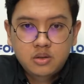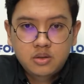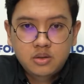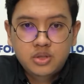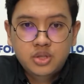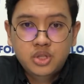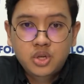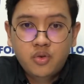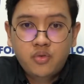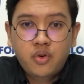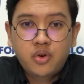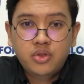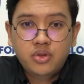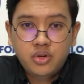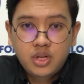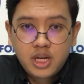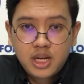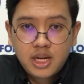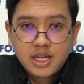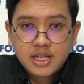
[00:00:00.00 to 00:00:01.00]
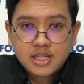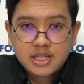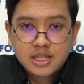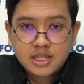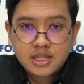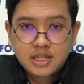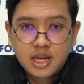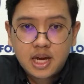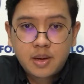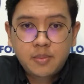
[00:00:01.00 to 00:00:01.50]
So for today's
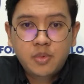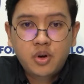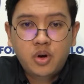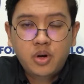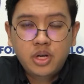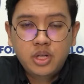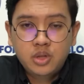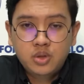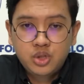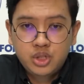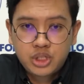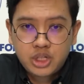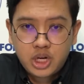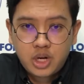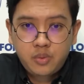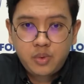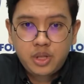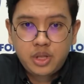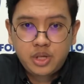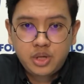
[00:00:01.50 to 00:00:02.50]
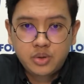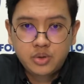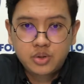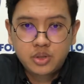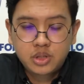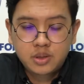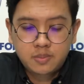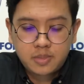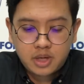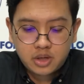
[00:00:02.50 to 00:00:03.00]
lesson, I'm going to share with
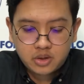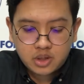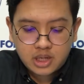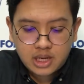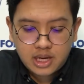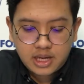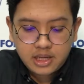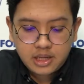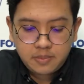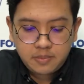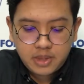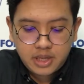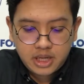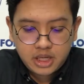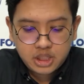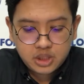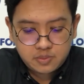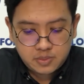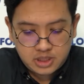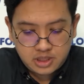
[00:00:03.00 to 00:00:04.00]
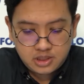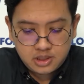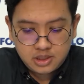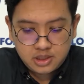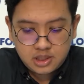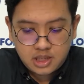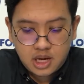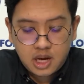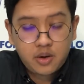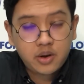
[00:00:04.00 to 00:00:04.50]
you about client management.
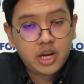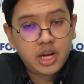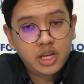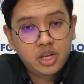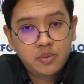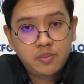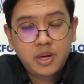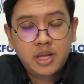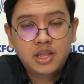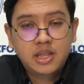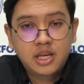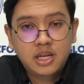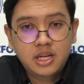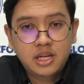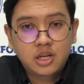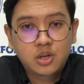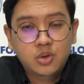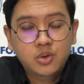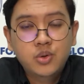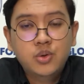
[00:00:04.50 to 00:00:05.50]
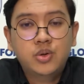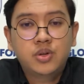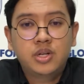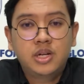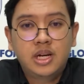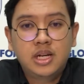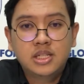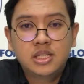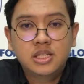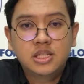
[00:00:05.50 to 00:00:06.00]
How can you maintain a good
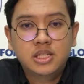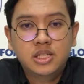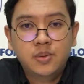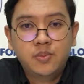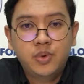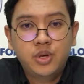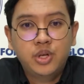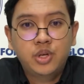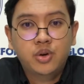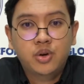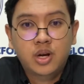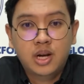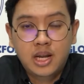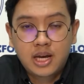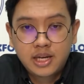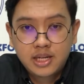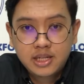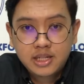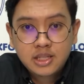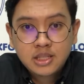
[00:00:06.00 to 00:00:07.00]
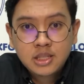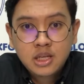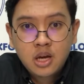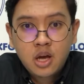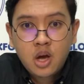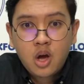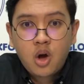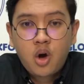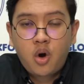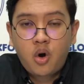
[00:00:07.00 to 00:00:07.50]
relationship with your client
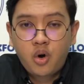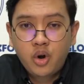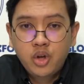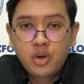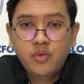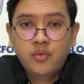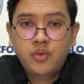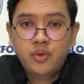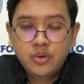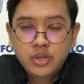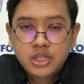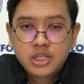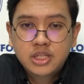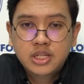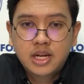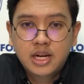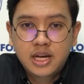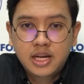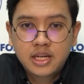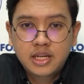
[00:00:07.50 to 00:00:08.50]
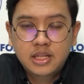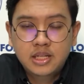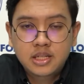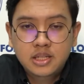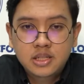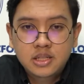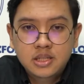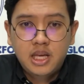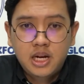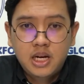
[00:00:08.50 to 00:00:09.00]
or your future client?
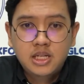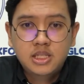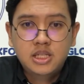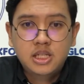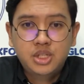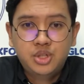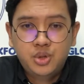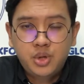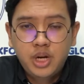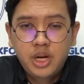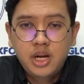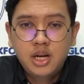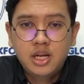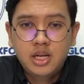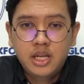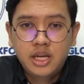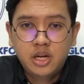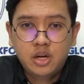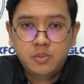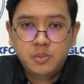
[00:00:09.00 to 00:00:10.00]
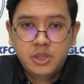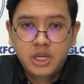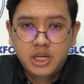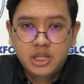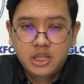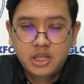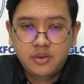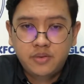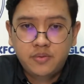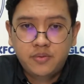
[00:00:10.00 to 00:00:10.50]
There is a 3 learning
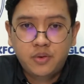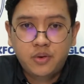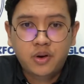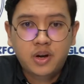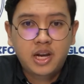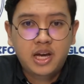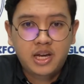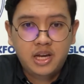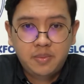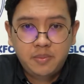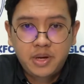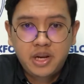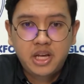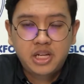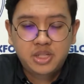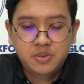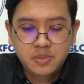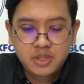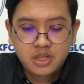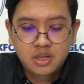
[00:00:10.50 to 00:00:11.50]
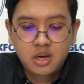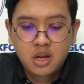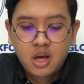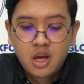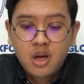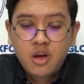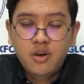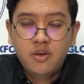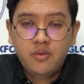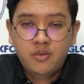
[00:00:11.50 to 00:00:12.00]
objective for client management.
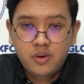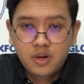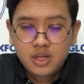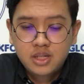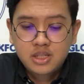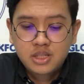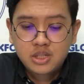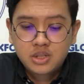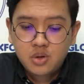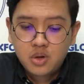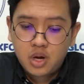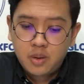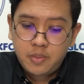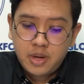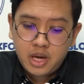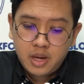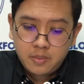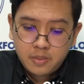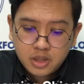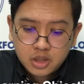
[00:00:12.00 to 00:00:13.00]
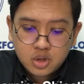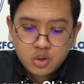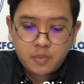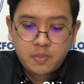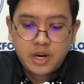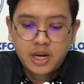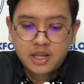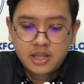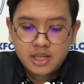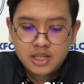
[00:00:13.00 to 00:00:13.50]
First, you will be able to
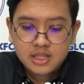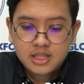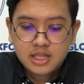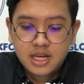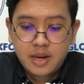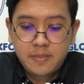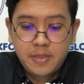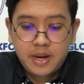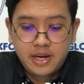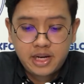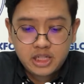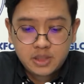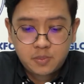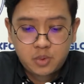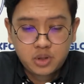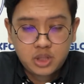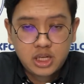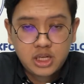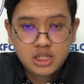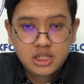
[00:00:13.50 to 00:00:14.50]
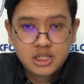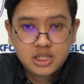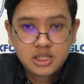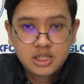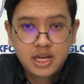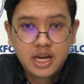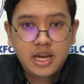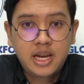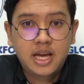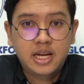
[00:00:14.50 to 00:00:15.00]
practice and manage
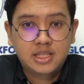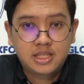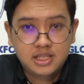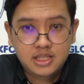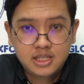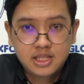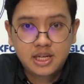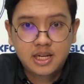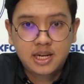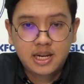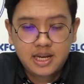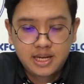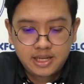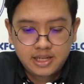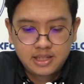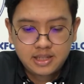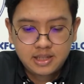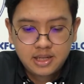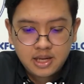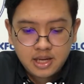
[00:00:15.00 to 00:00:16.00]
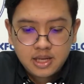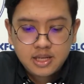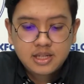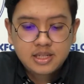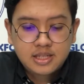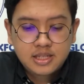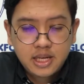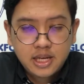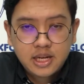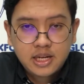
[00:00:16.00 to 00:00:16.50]
potential and existing client.
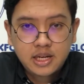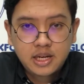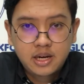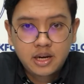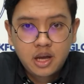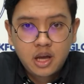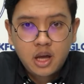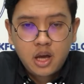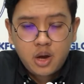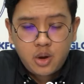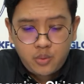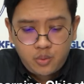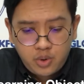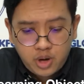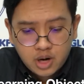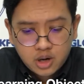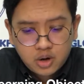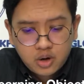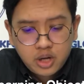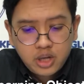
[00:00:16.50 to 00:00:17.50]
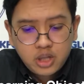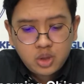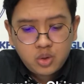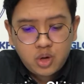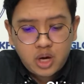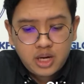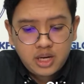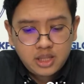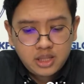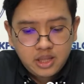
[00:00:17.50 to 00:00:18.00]
Second, we are going to
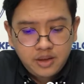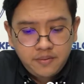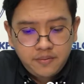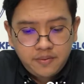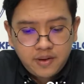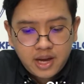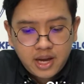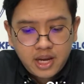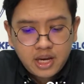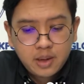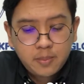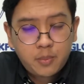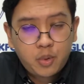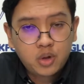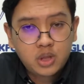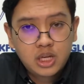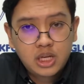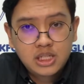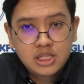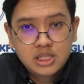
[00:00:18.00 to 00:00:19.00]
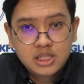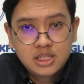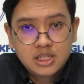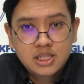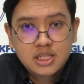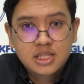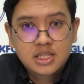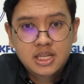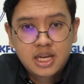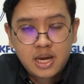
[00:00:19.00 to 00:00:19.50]
identify the
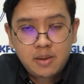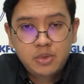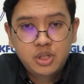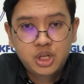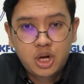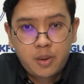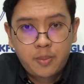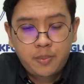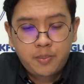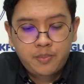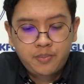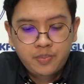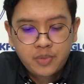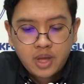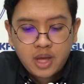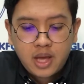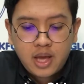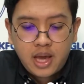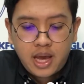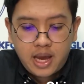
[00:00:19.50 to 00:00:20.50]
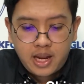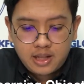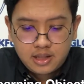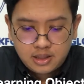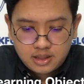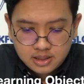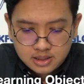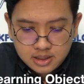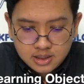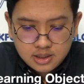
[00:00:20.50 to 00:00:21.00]
potential scam job. And
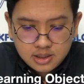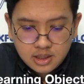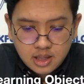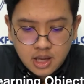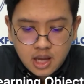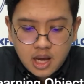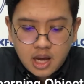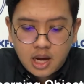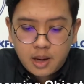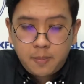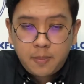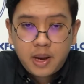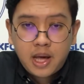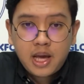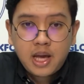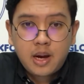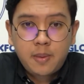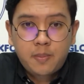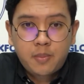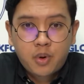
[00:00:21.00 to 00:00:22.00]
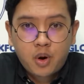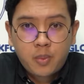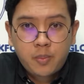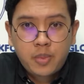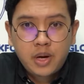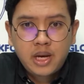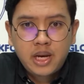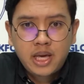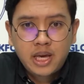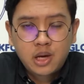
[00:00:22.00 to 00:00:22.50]
third, apply a
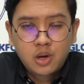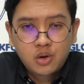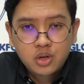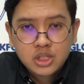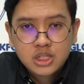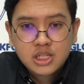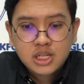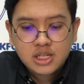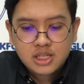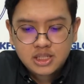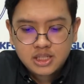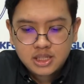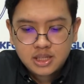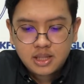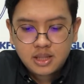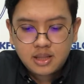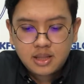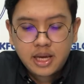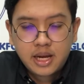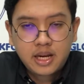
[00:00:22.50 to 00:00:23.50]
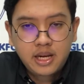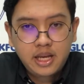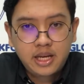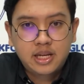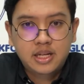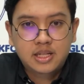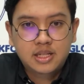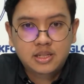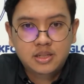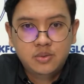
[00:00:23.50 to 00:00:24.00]
proper negotiation
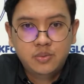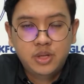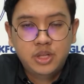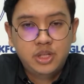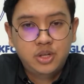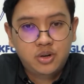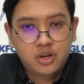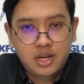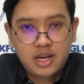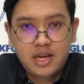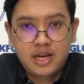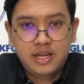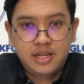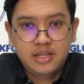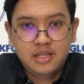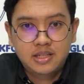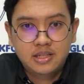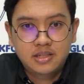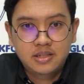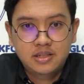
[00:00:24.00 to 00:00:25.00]
technique with your client.